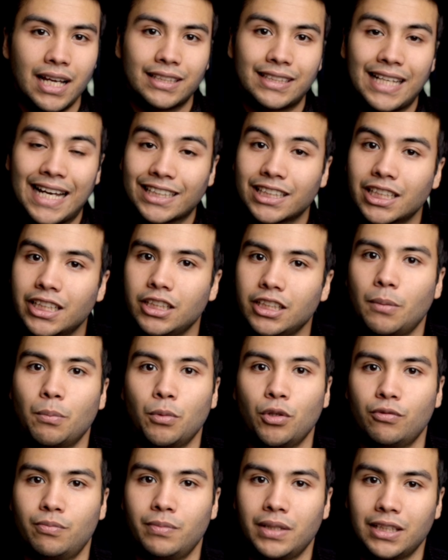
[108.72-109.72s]
it's actually the
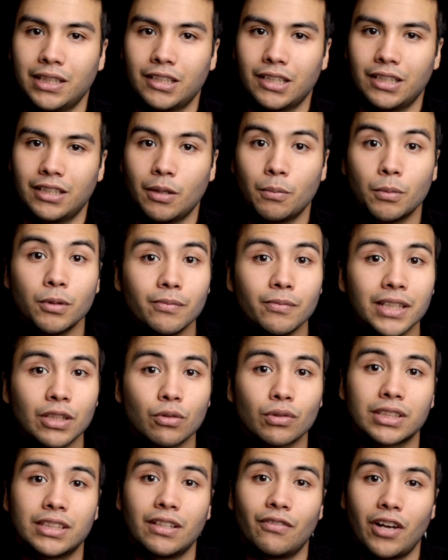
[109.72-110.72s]
movement. The movement
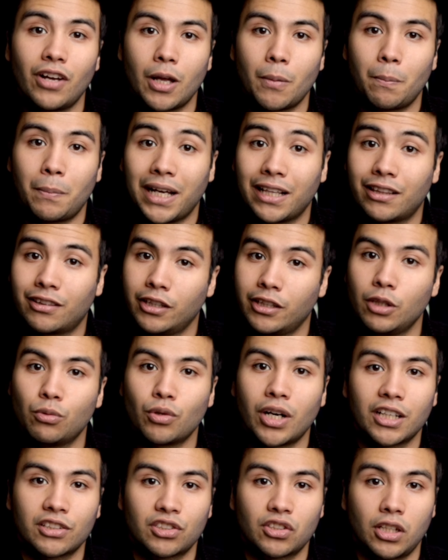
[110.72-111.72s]
was developed by three
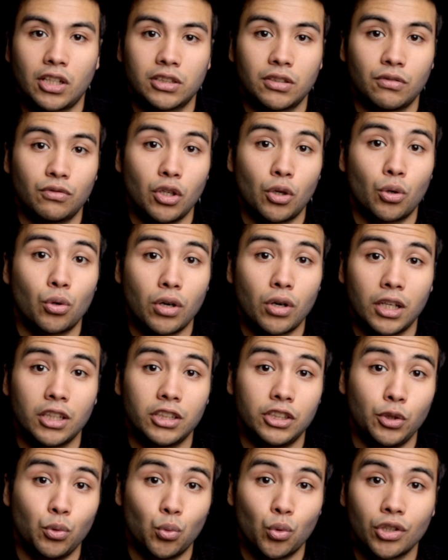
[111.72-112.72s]
rock stars of the
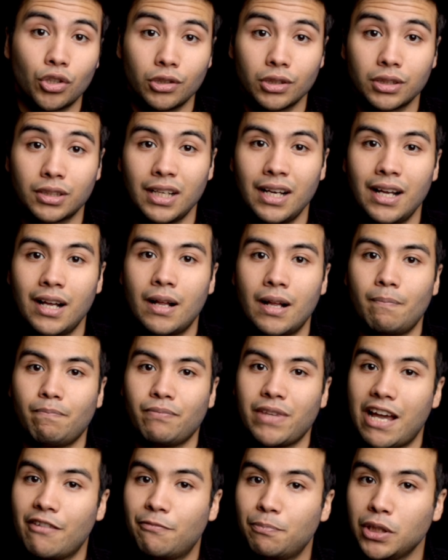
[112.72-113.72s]
horology world,
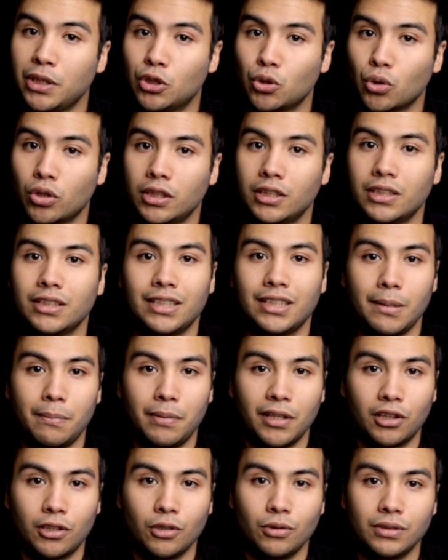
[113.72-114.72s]
F.P. Journe, De
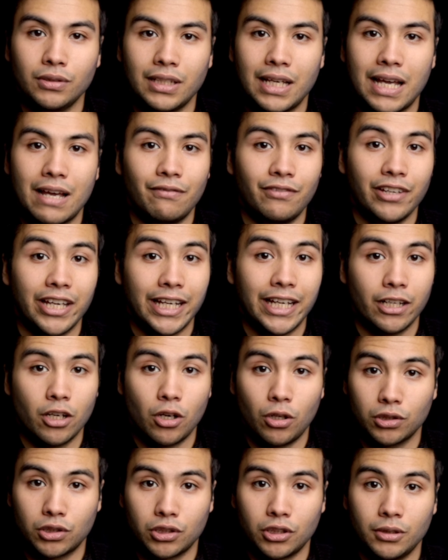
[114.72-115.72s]
Bethune, and Vianney
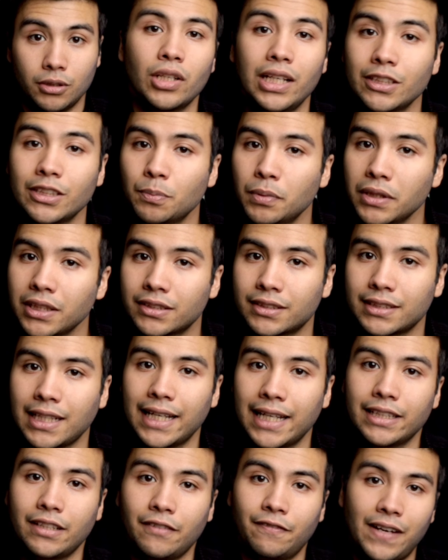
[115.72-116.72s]
Halter. So let's put
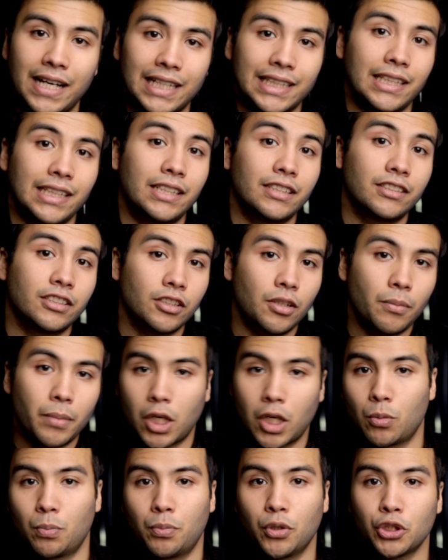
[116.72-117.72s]
aside the fact that this is a
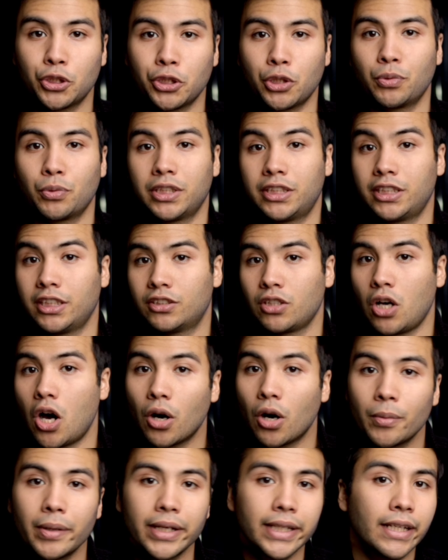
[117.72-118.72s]
Monopusher, which is
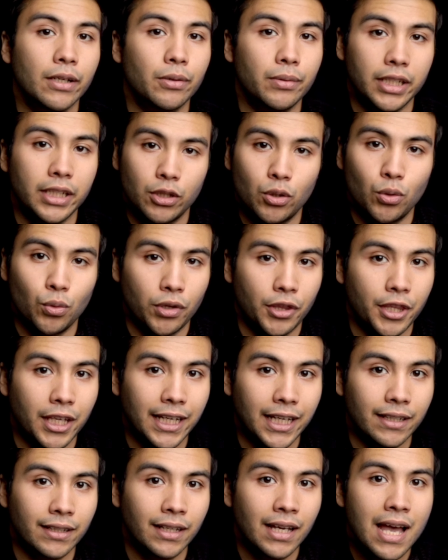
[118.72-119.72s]
already a really cool
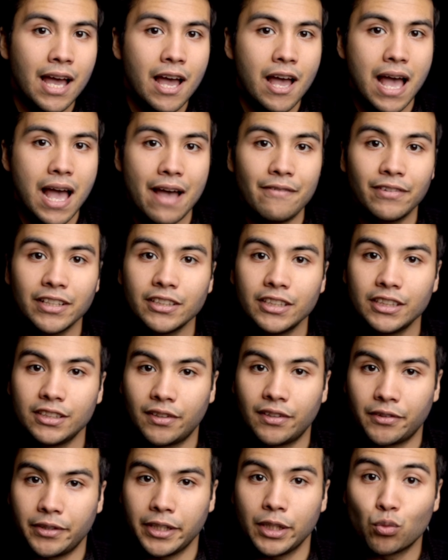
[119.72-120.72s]
thing. Having these
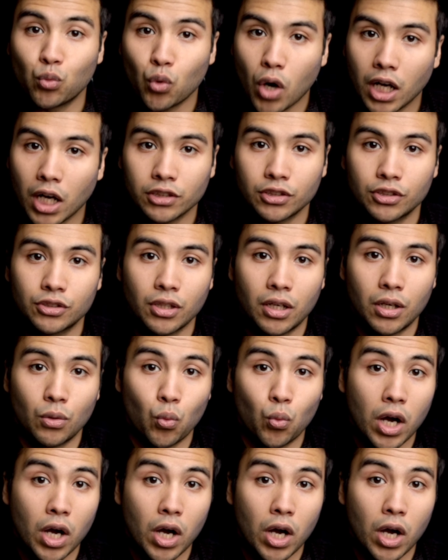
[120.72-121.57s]
three rock star